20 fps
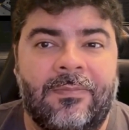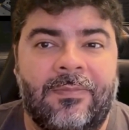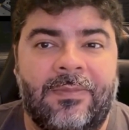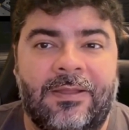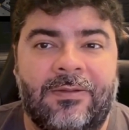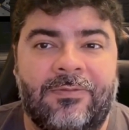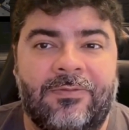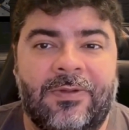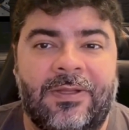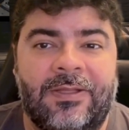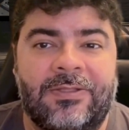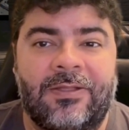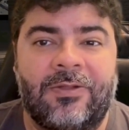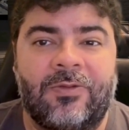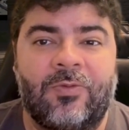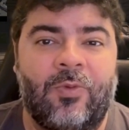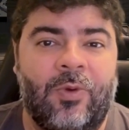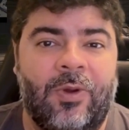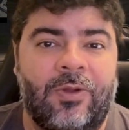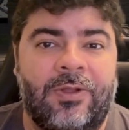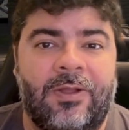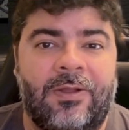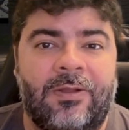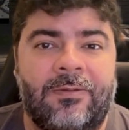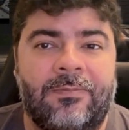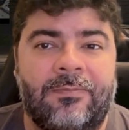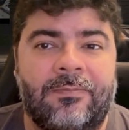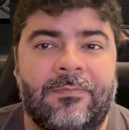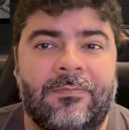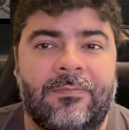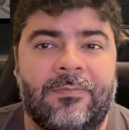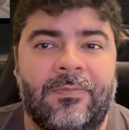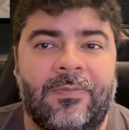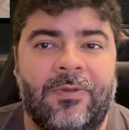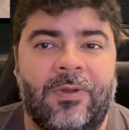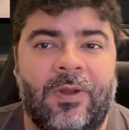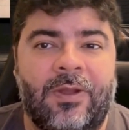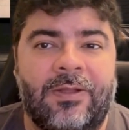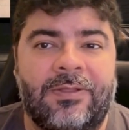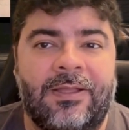He freezes water,
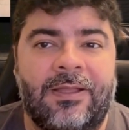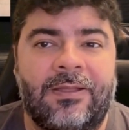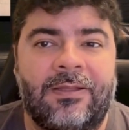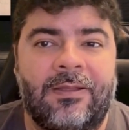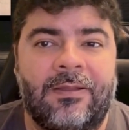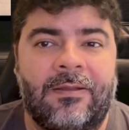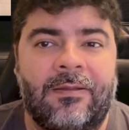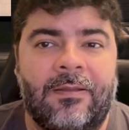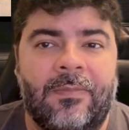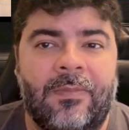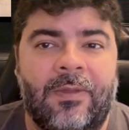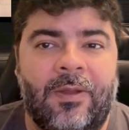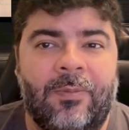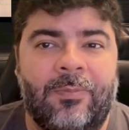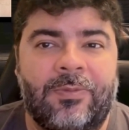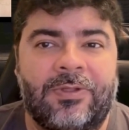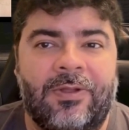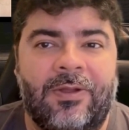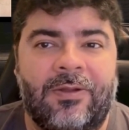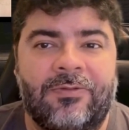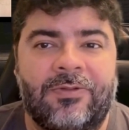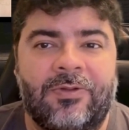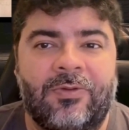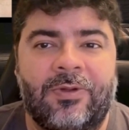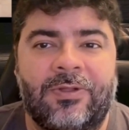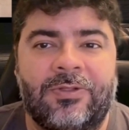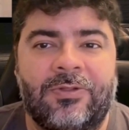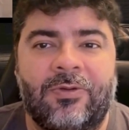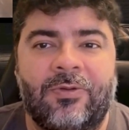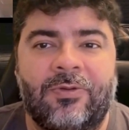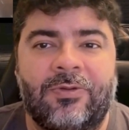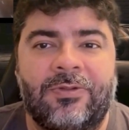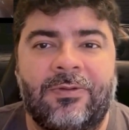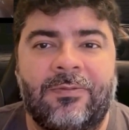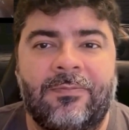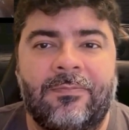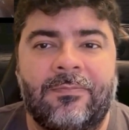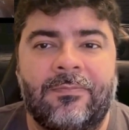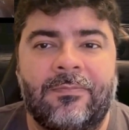thaws it, observes crystals,